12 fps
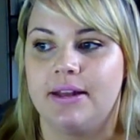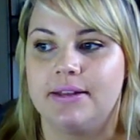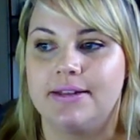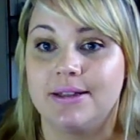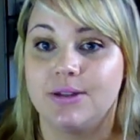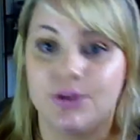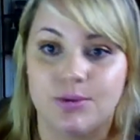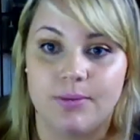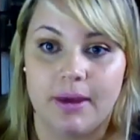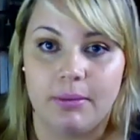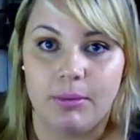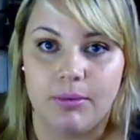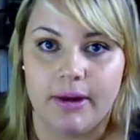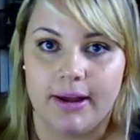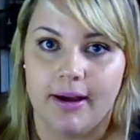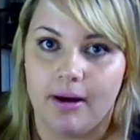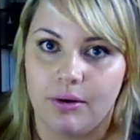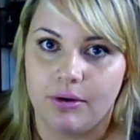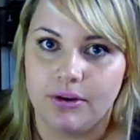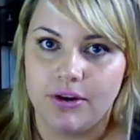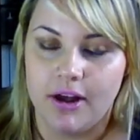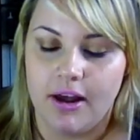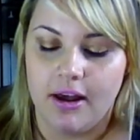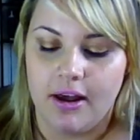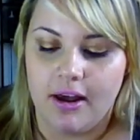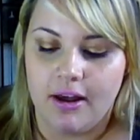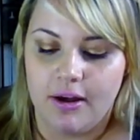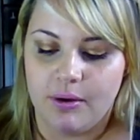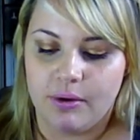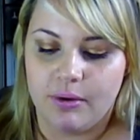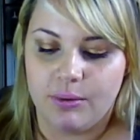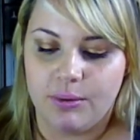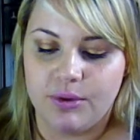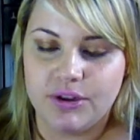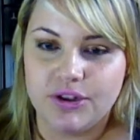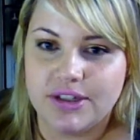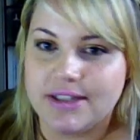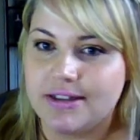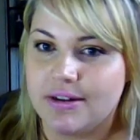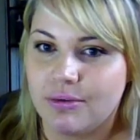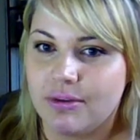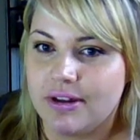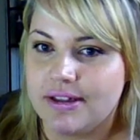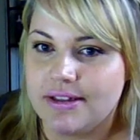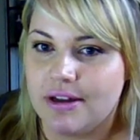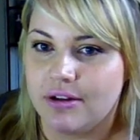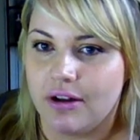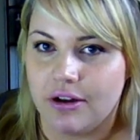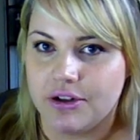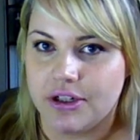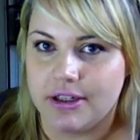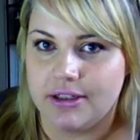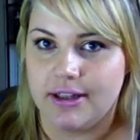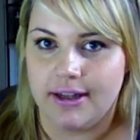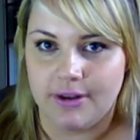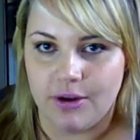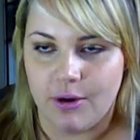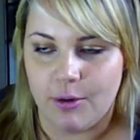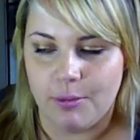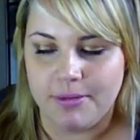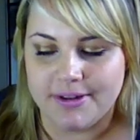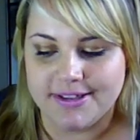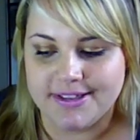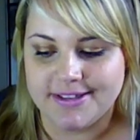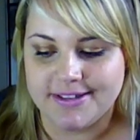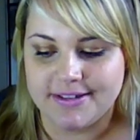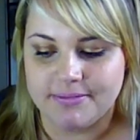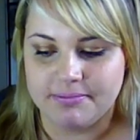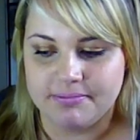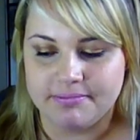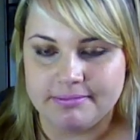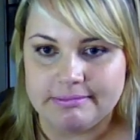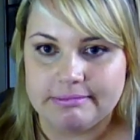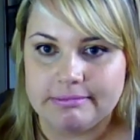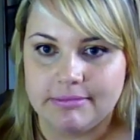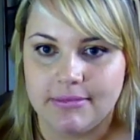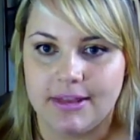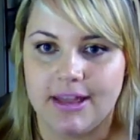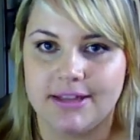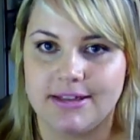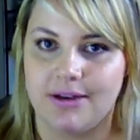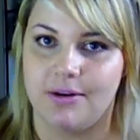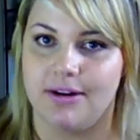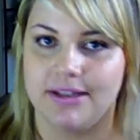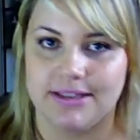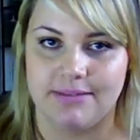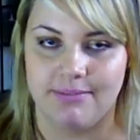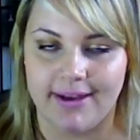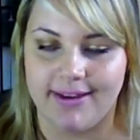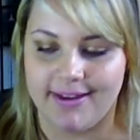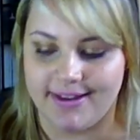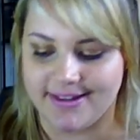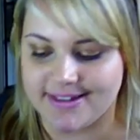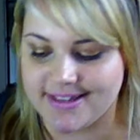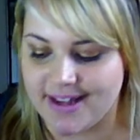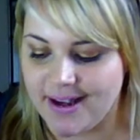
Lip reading: tends to make me break out, which does not really sound logical, I know, but that's how it is in my case.